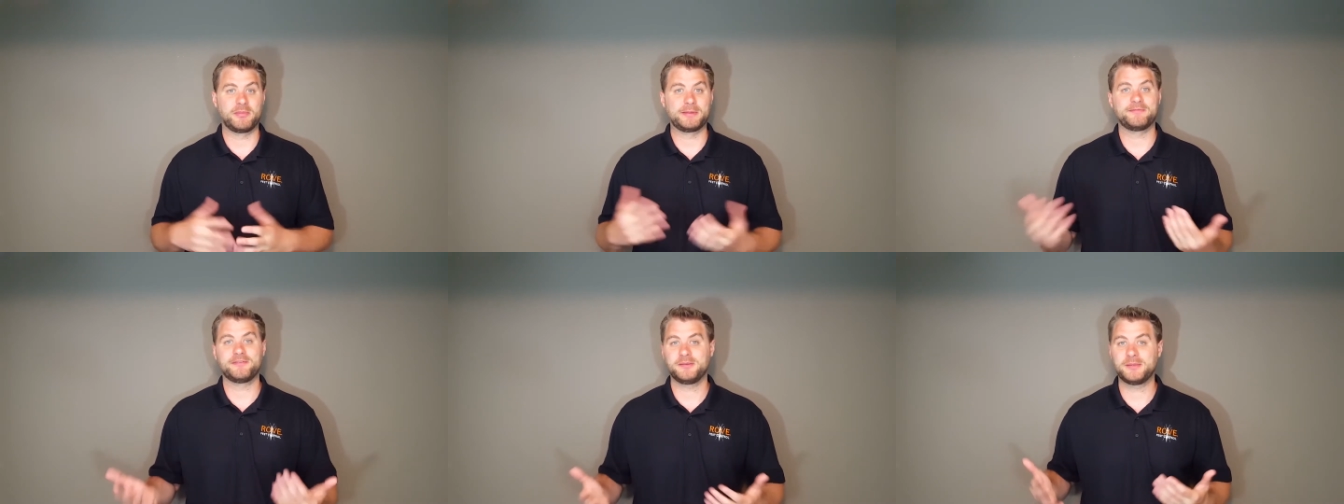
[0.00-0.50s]

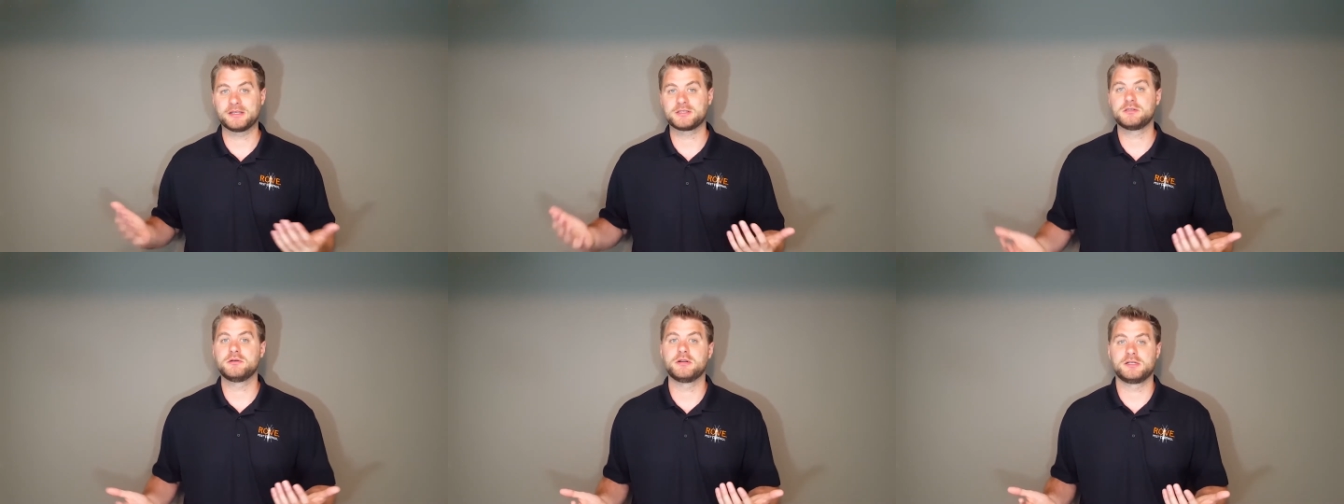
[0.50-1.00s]
but
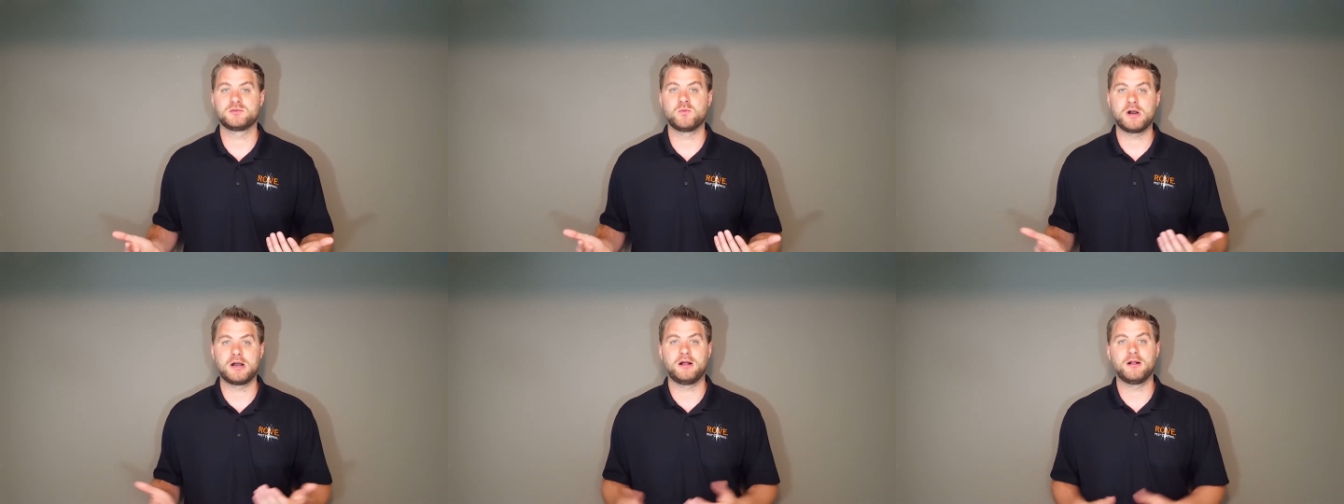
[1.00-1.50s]
females do it as
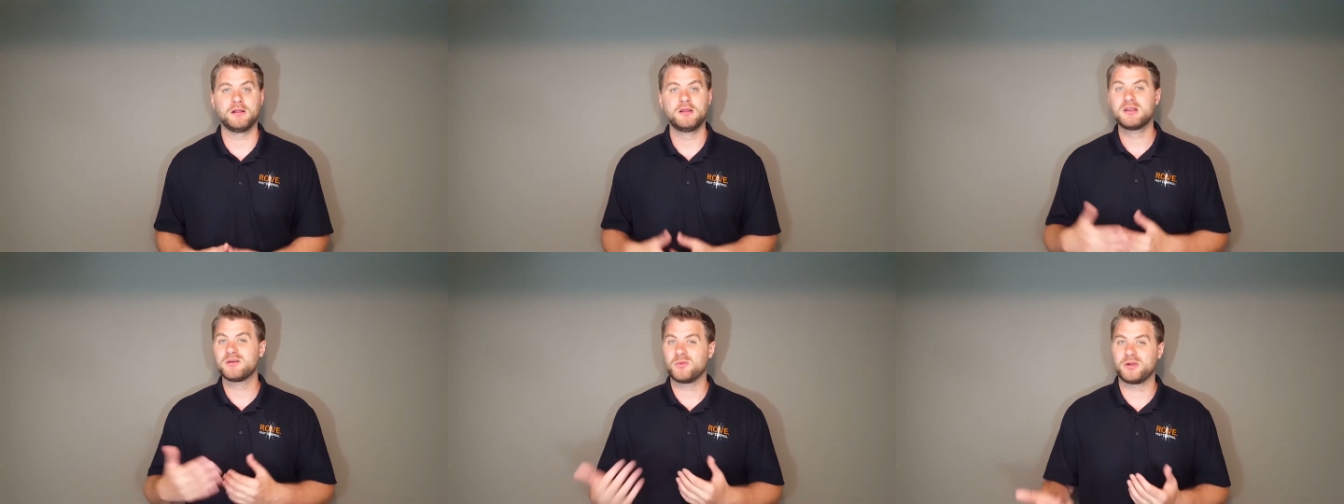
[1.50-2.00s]
well
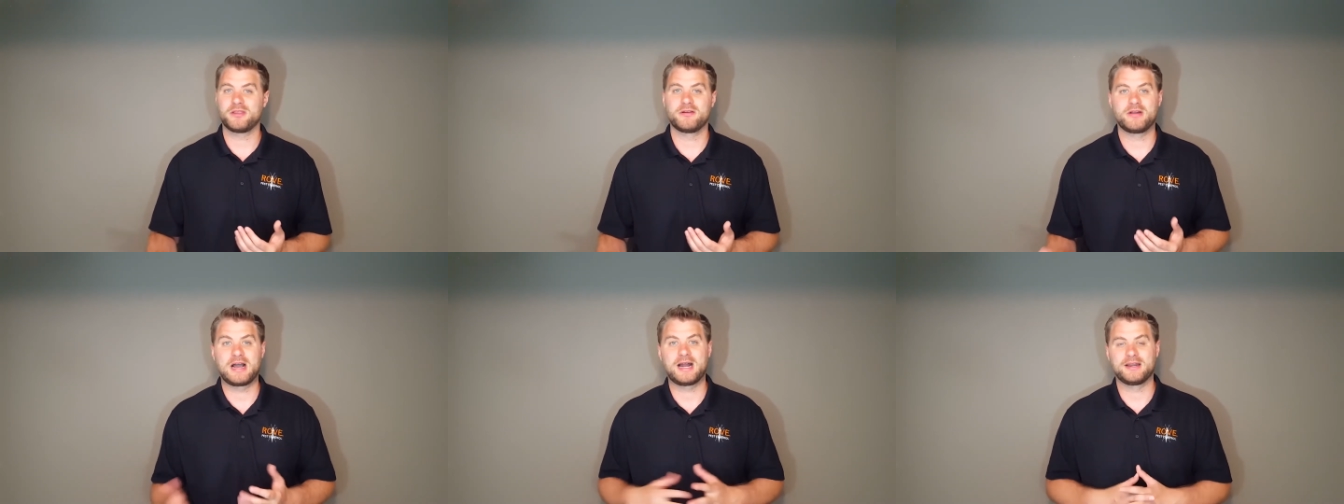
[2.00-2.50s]
when
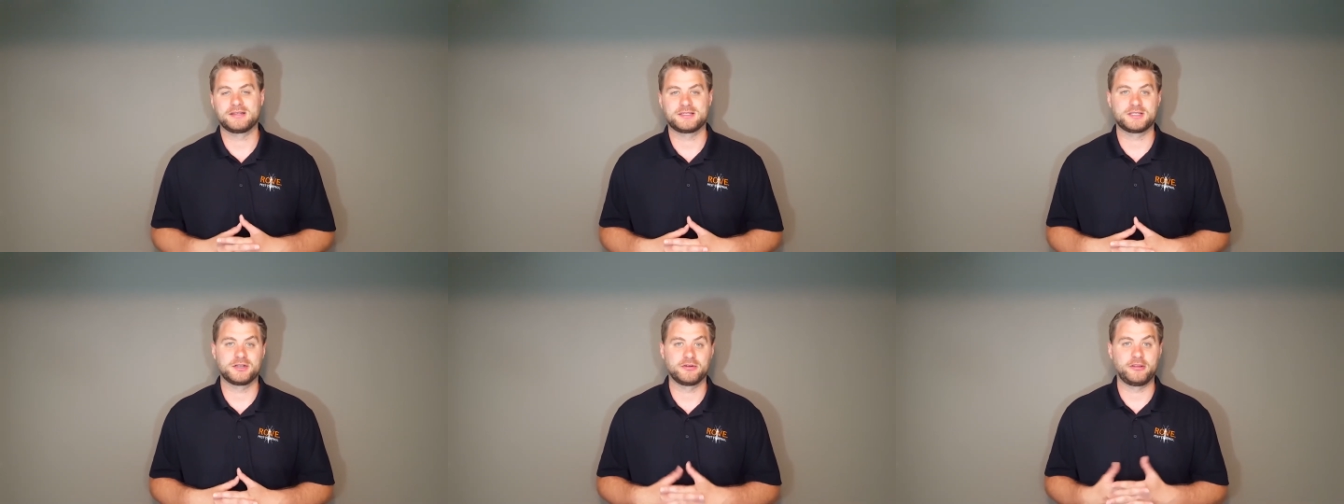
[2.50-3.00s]
they're not
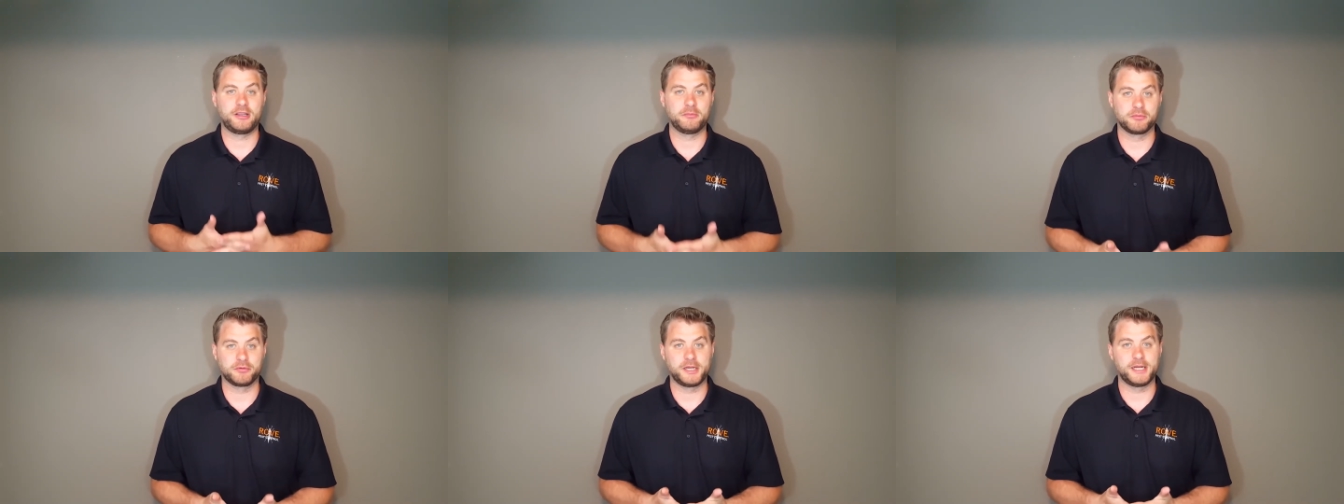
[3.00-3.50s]
necessarily
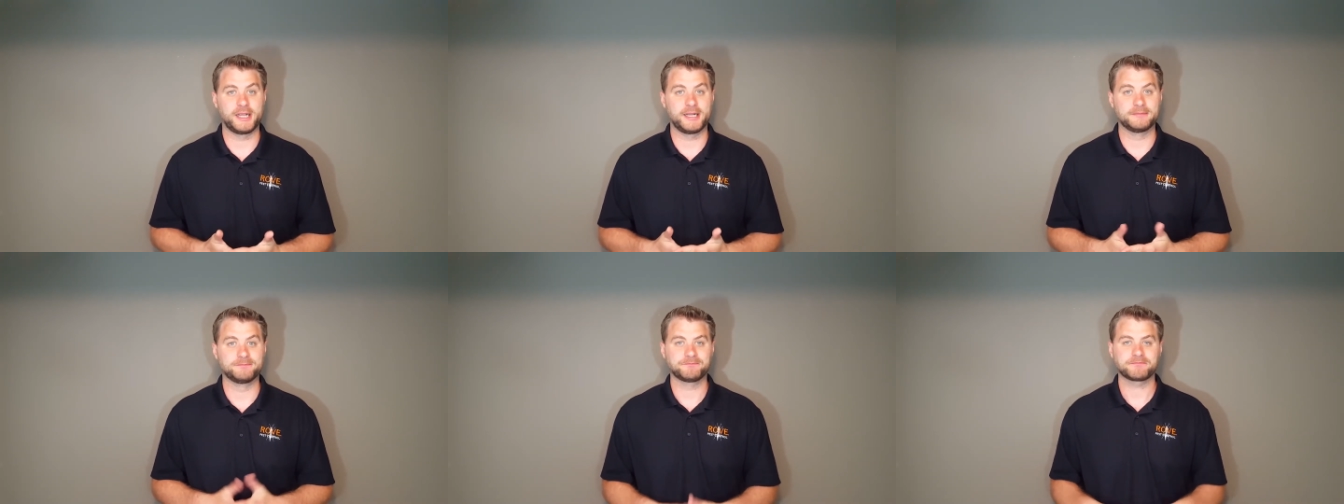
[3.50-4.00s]

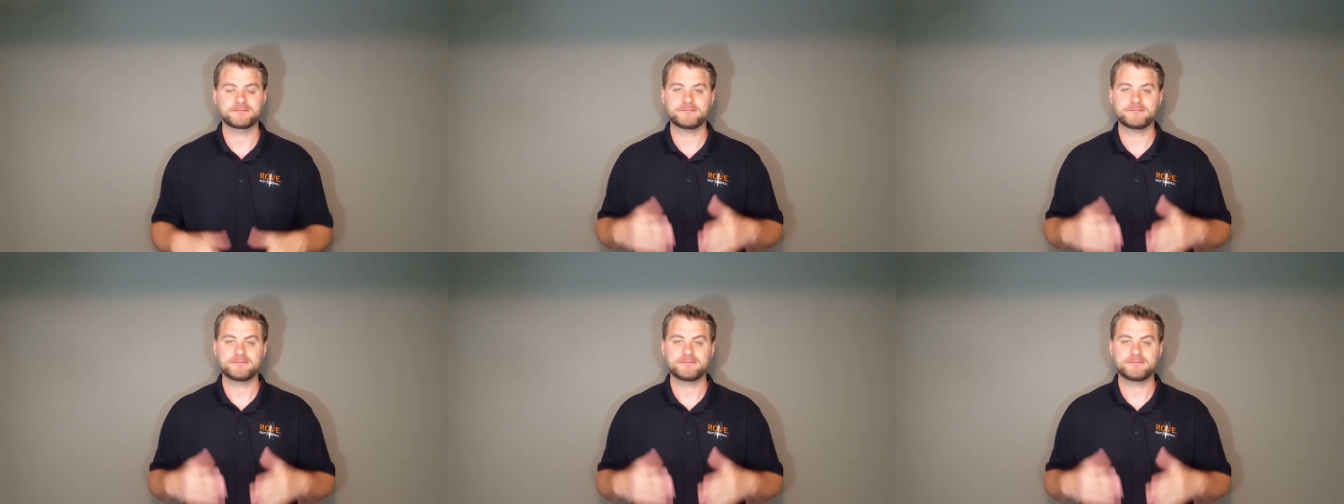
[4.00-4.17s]
breeding.